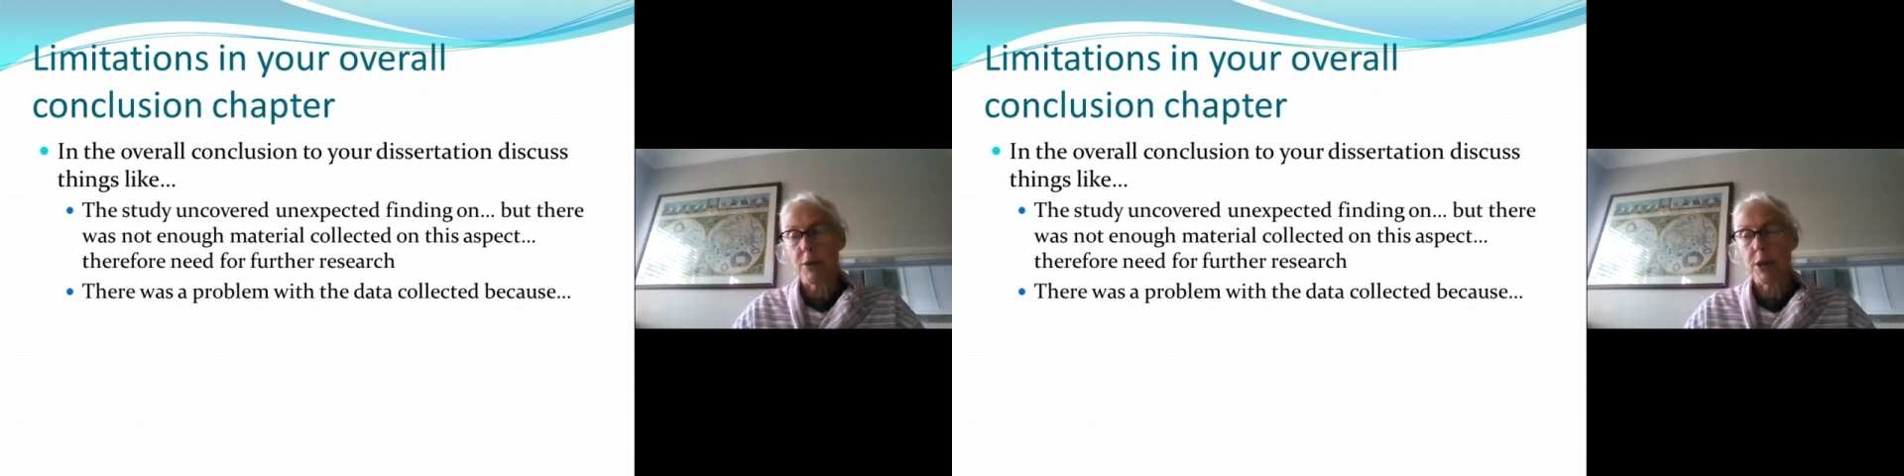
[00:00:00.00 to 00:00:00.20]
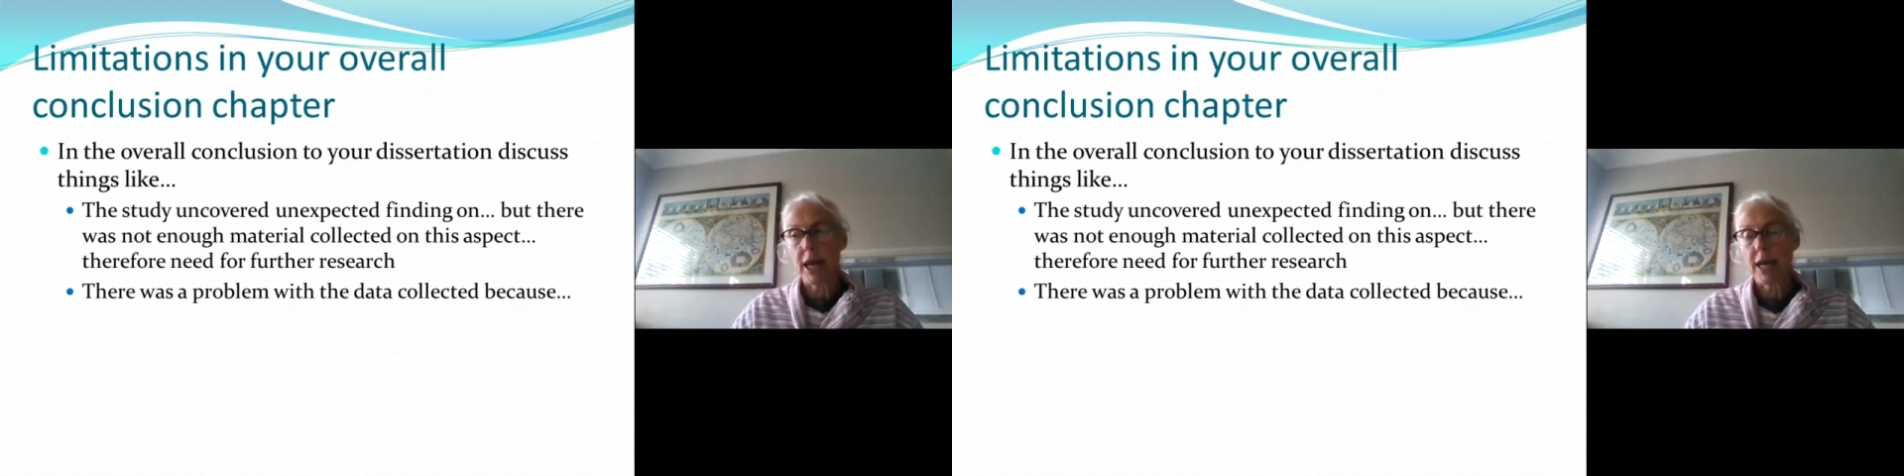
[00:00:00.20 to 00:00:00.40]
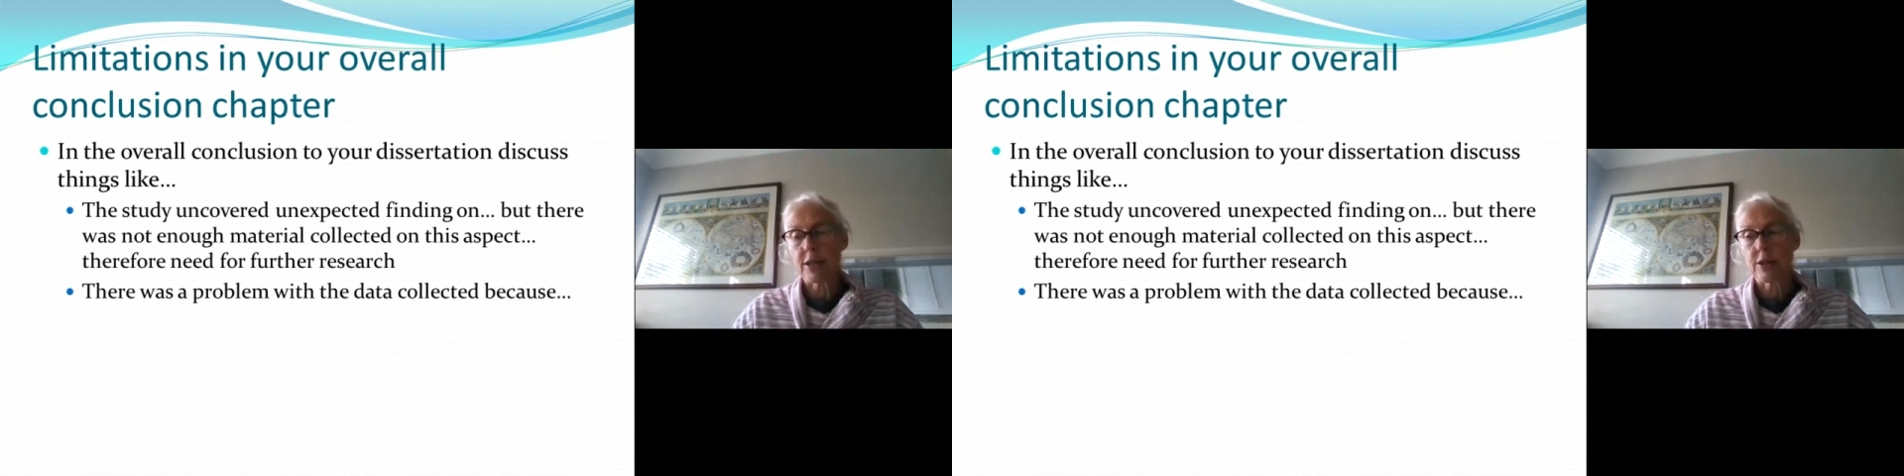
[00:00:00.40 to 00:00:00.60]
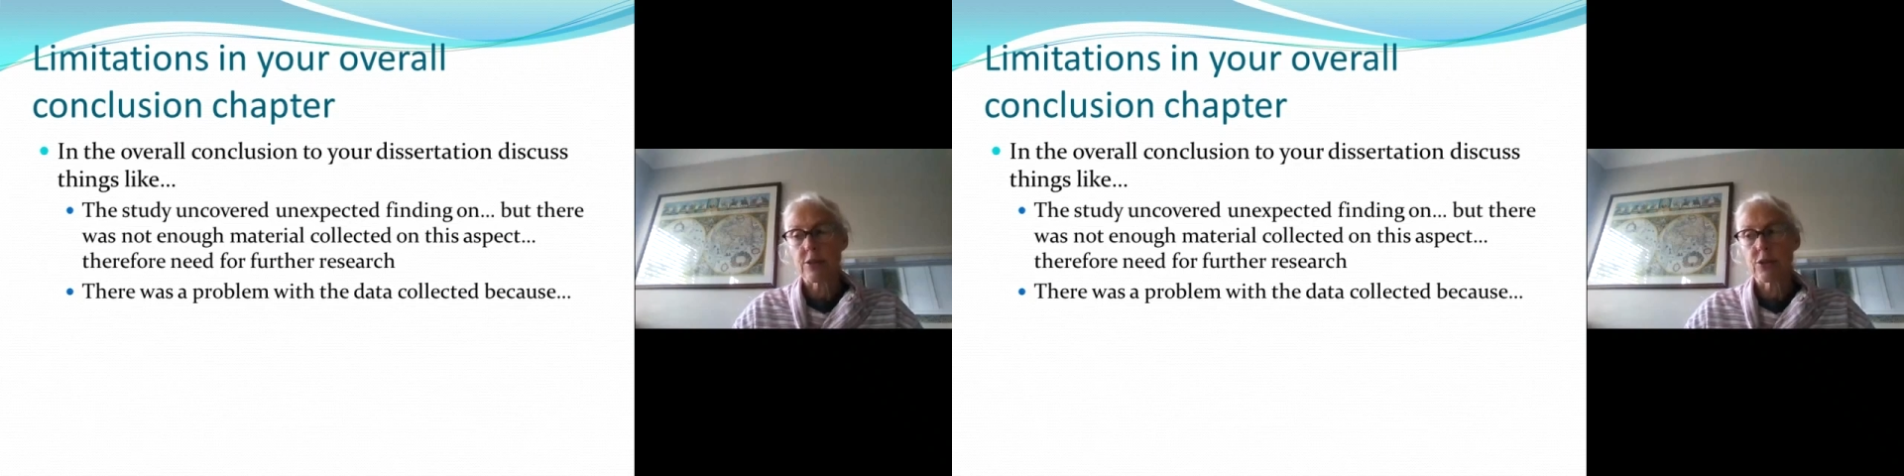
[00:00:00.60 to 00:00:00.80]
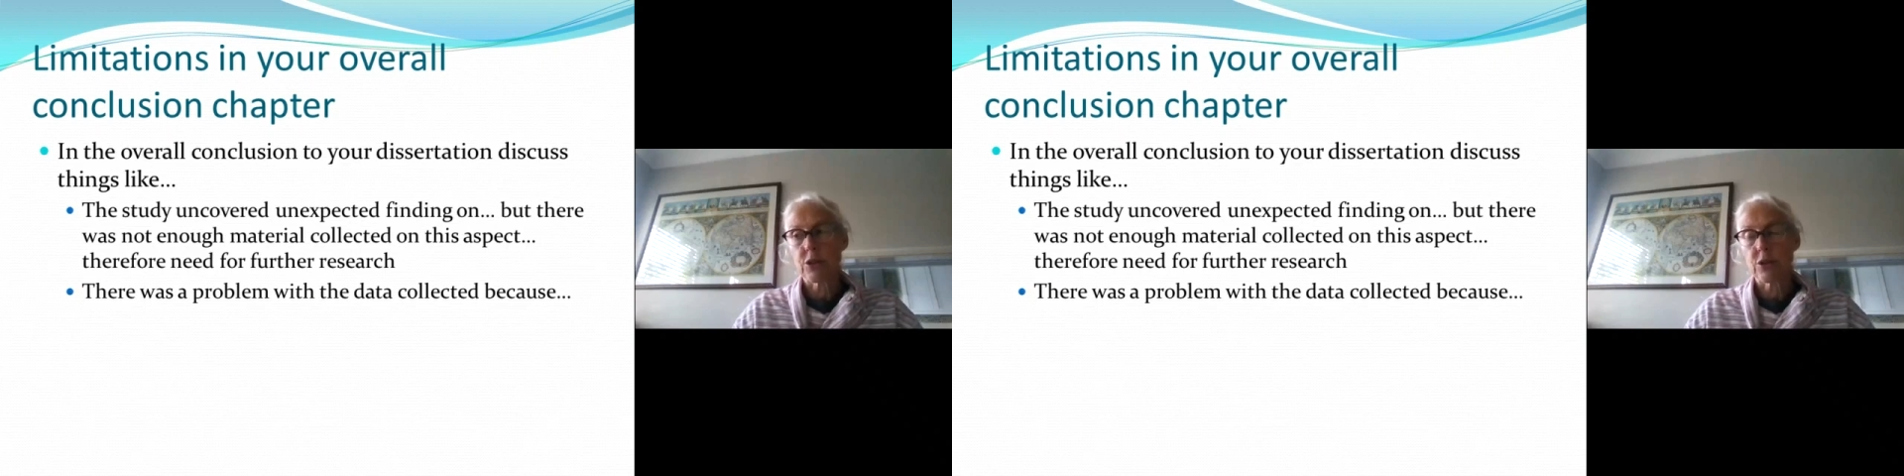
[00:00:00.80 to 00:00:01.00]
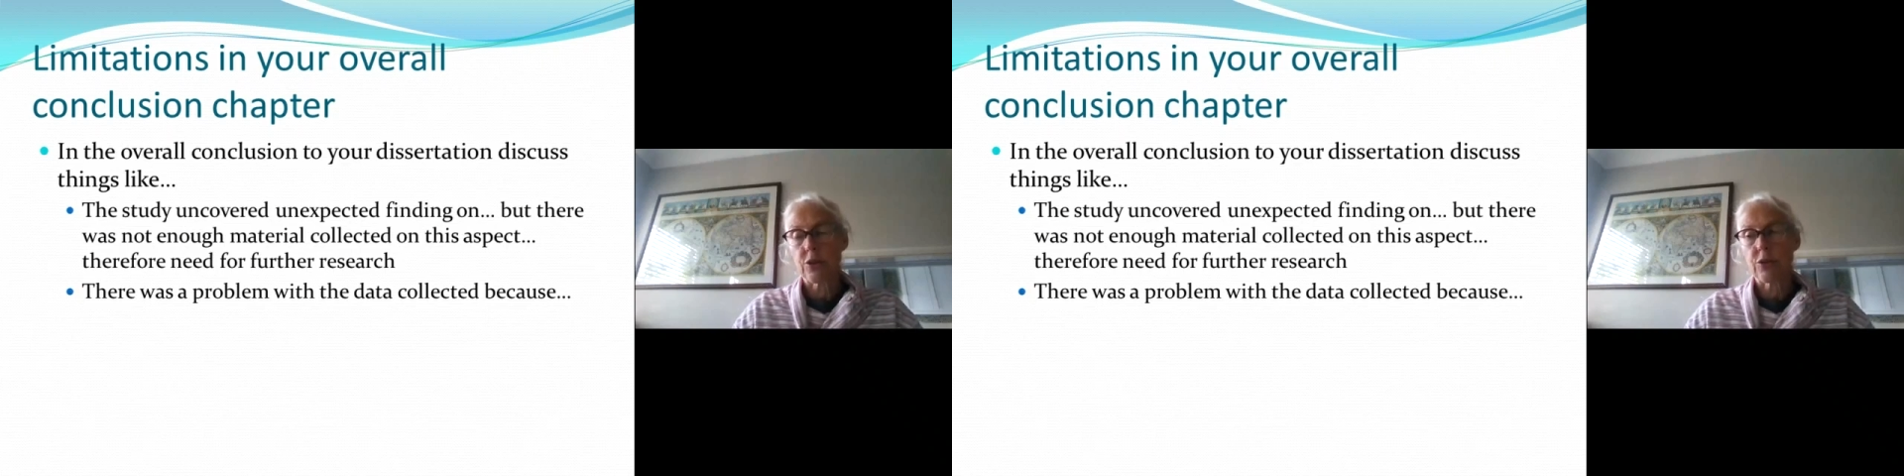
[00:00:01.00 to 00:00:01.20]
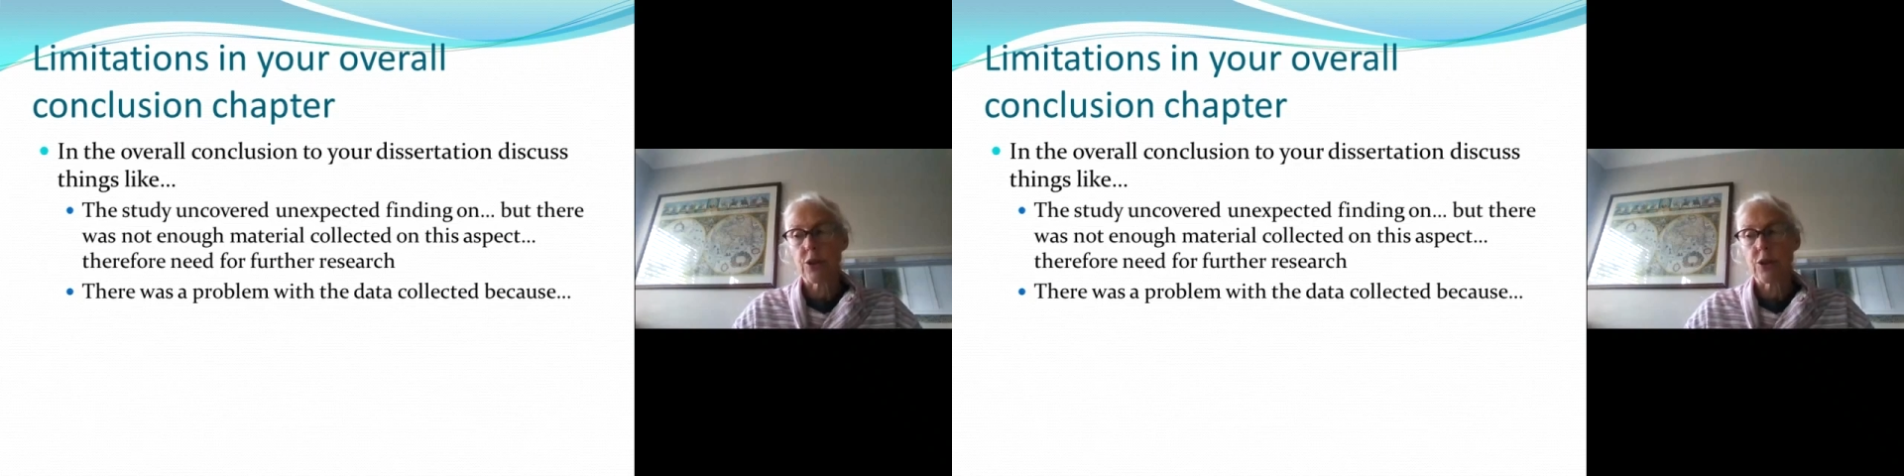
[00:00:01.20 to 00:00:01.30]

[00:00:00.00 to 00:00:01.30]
we had students